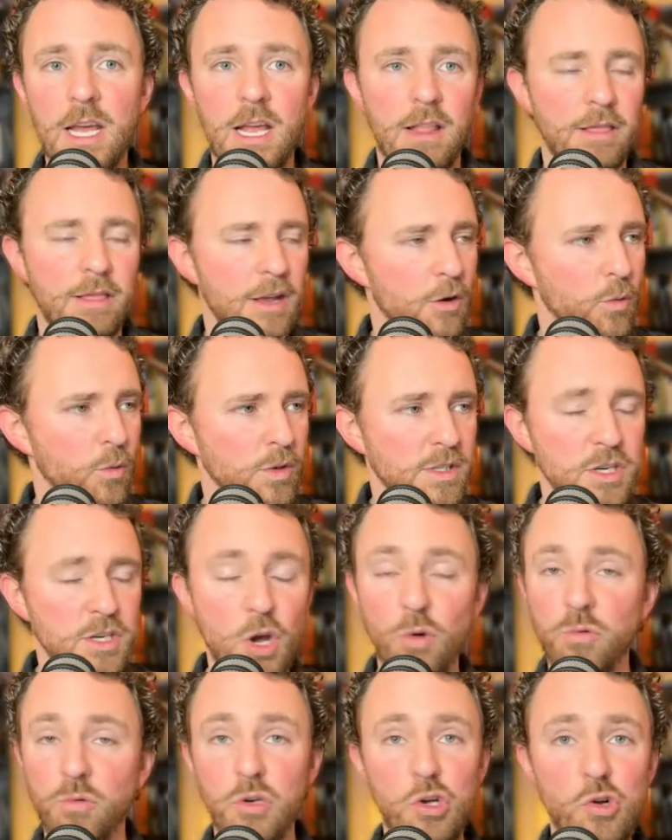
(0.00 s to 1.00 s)
There was no
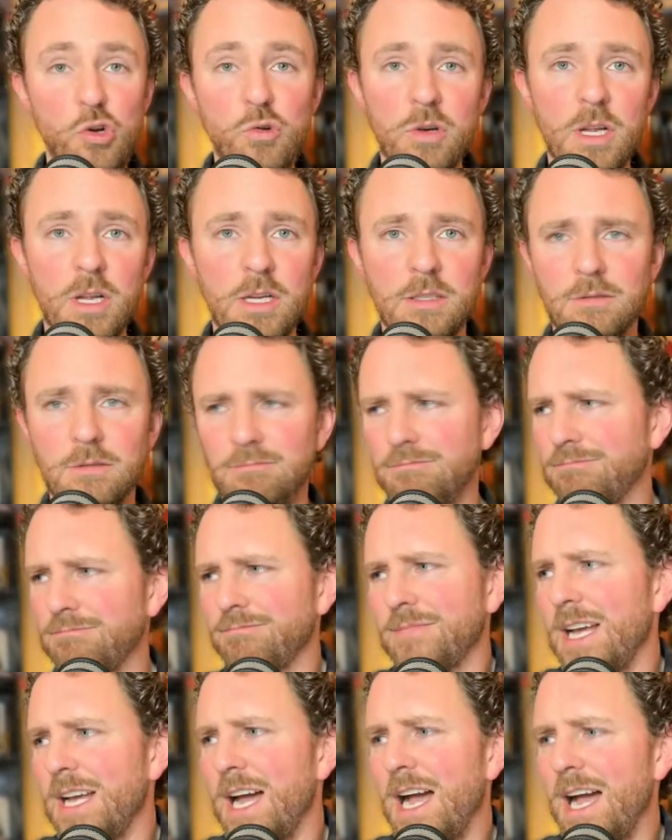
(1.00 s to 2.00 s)
noon,
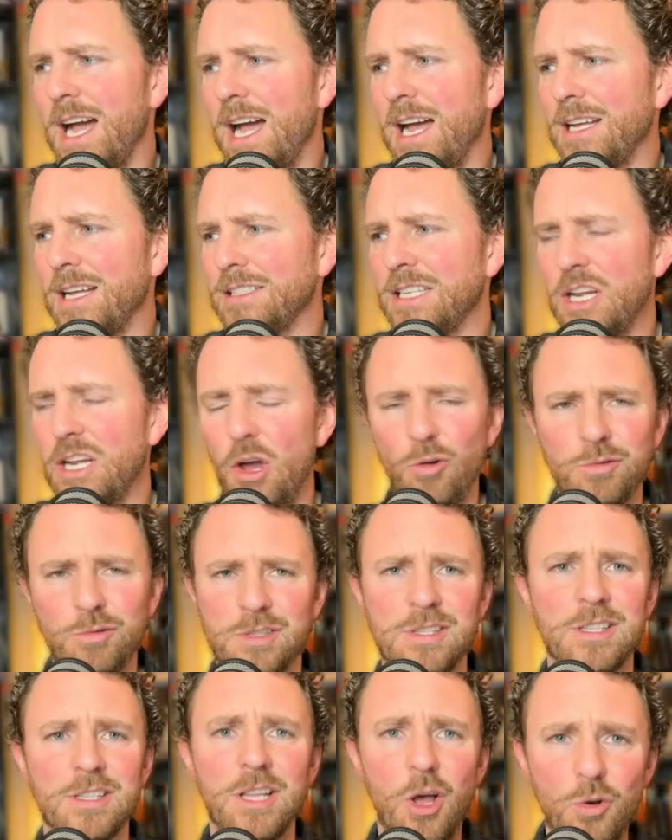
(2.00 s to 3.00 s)

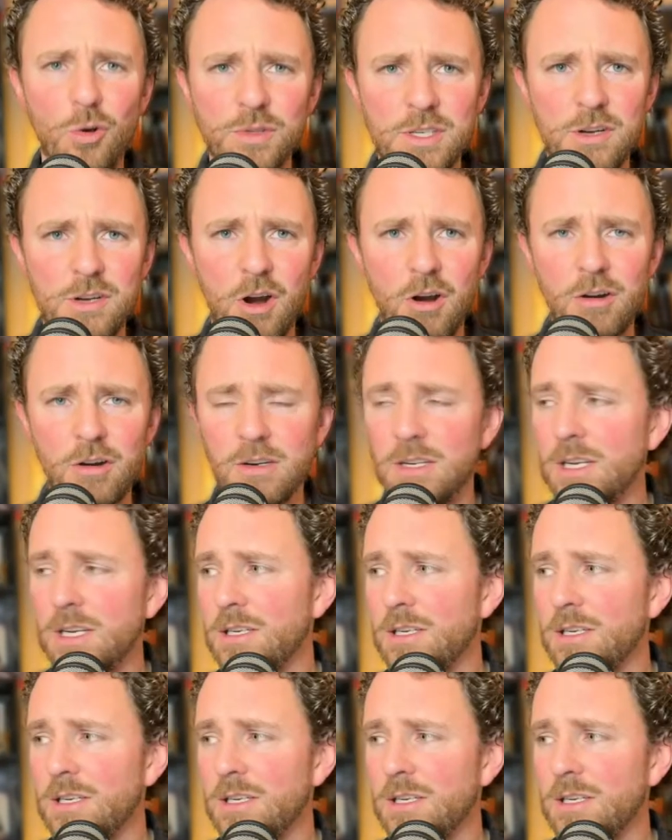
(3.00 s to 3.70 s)
slow start.